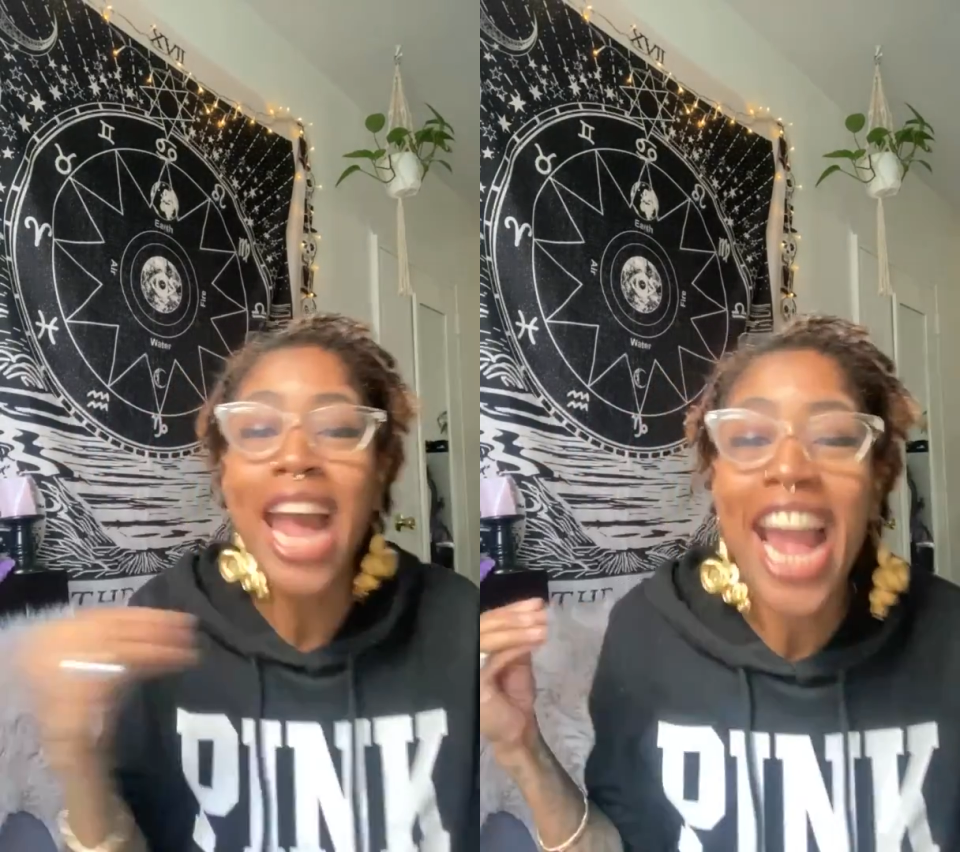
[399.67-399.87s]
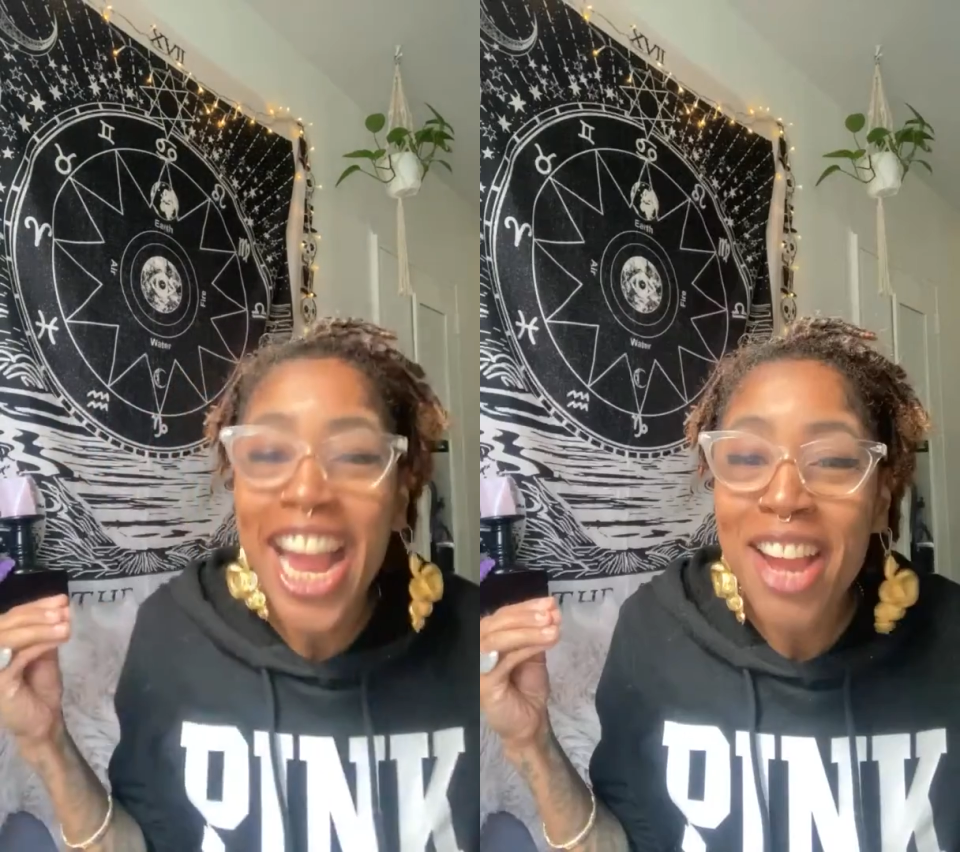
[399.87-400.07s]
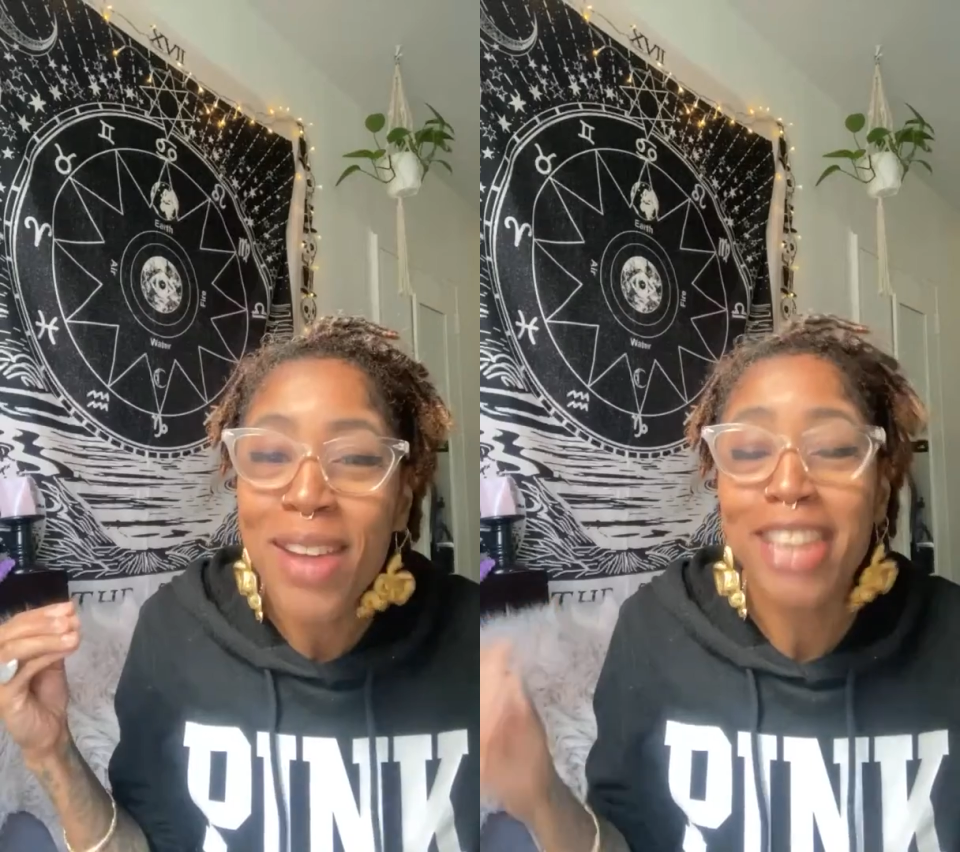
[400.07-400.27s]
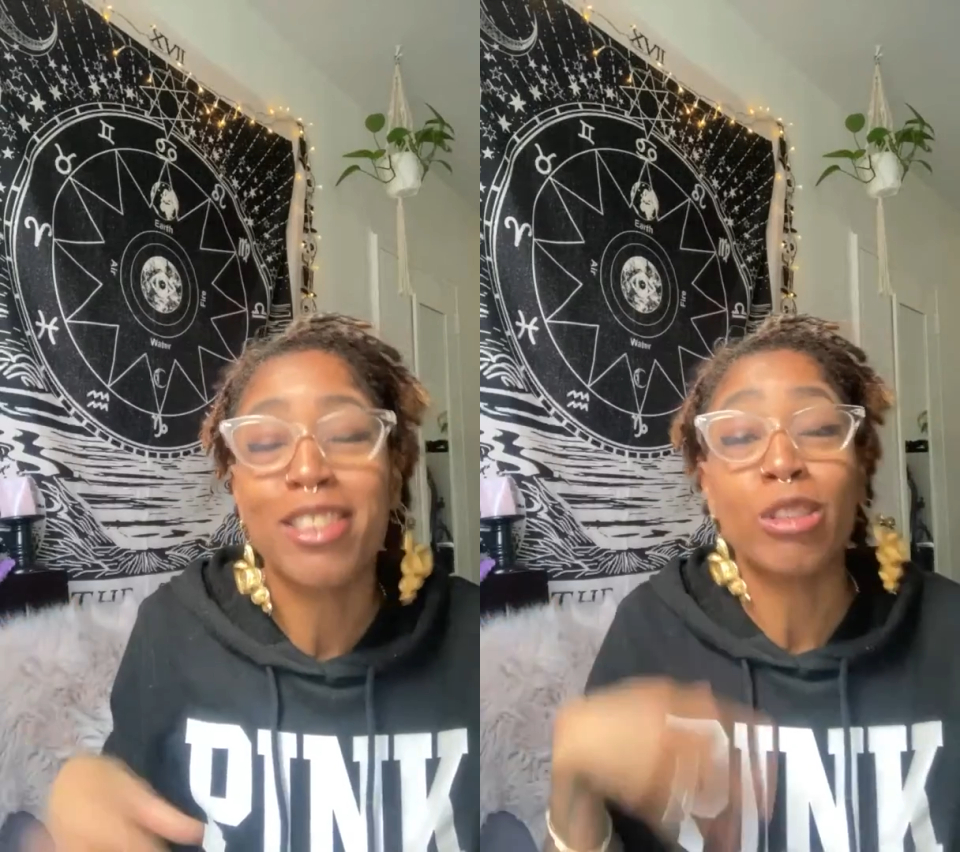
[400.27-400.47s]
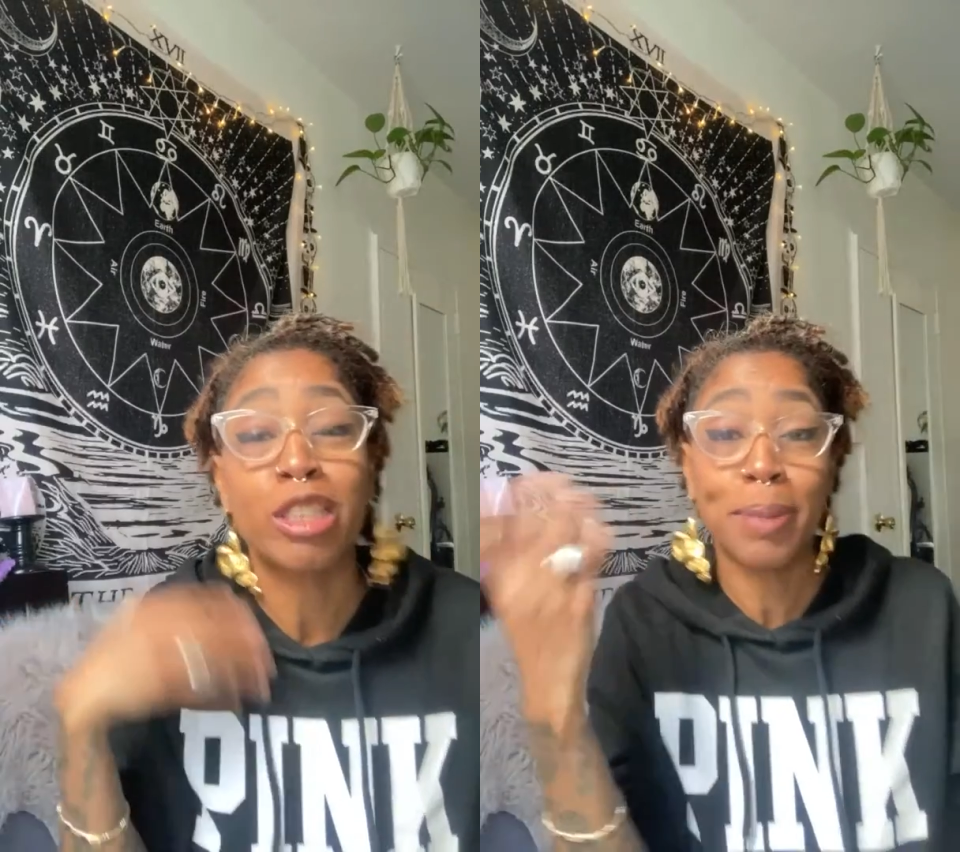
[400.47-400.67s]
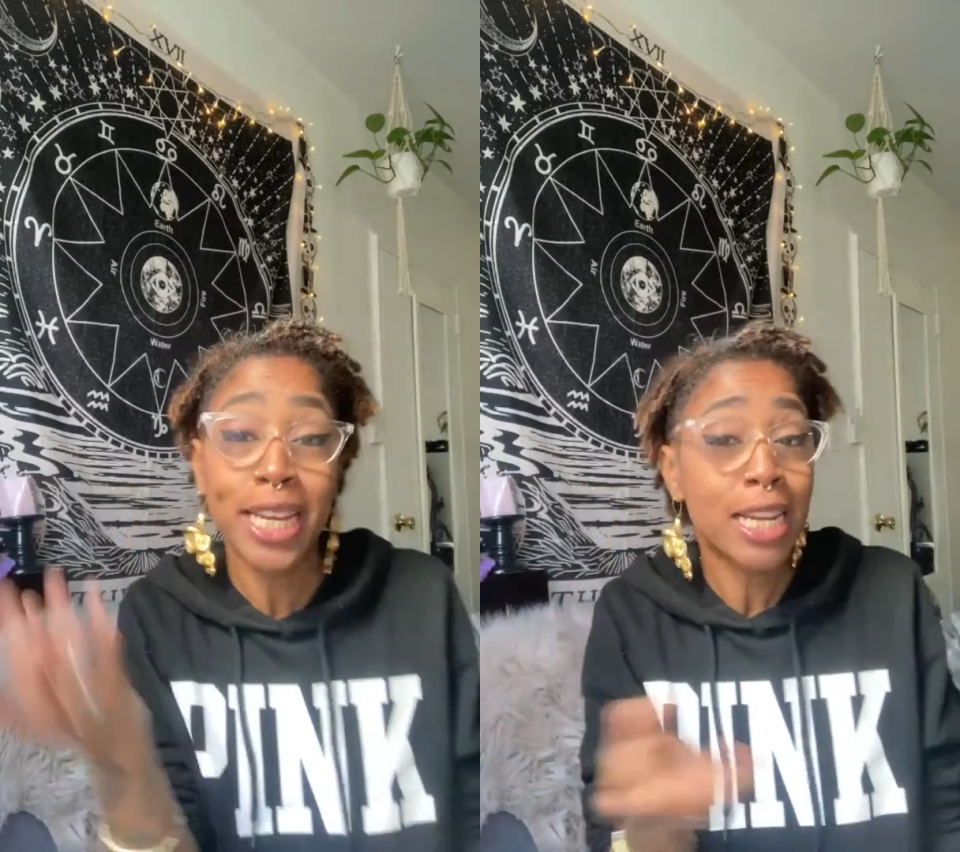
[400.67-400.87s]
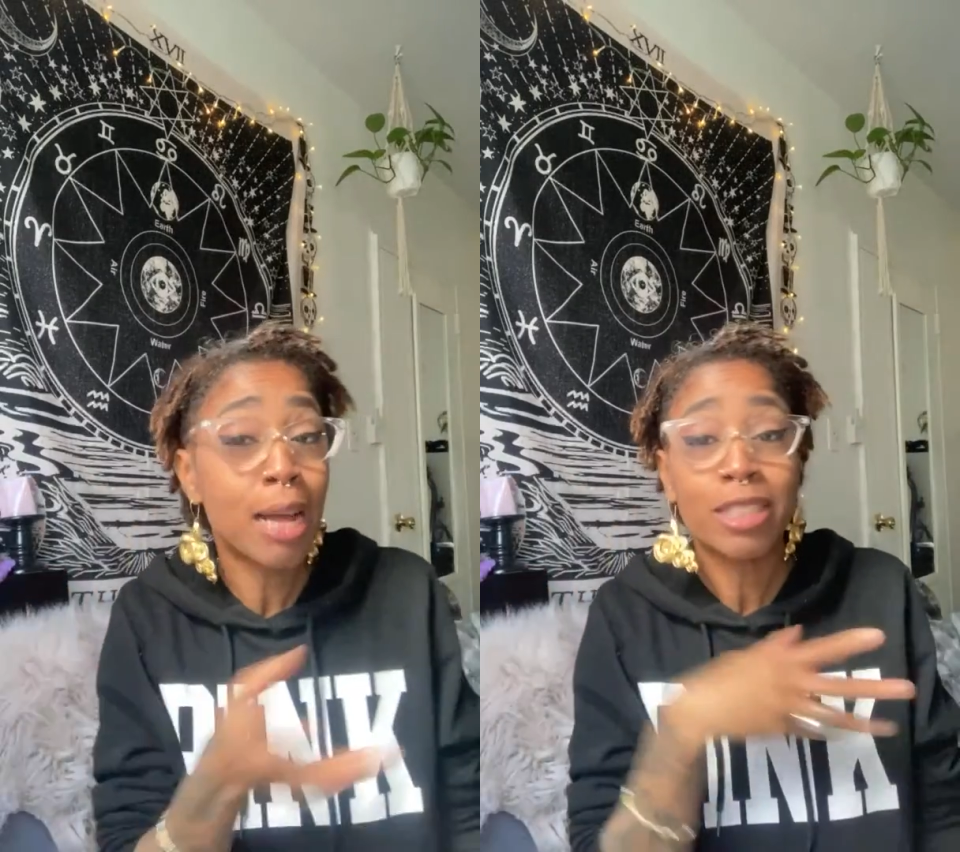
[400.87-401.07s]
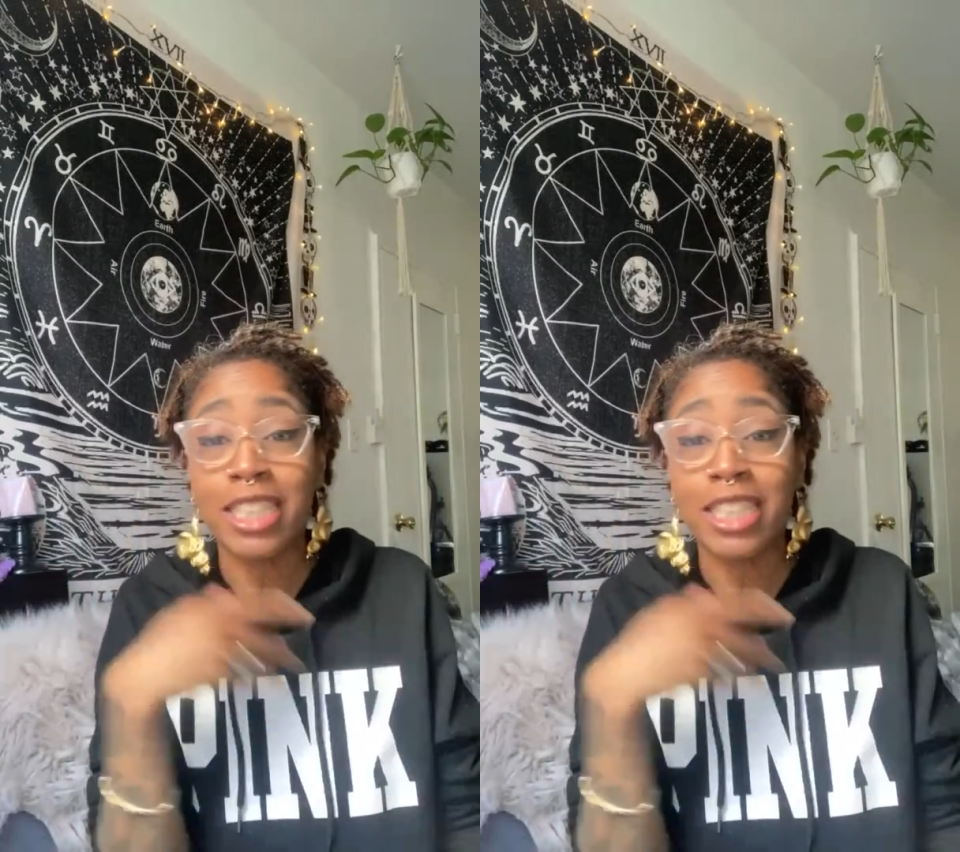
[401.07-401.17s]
Anyway, so speaking of,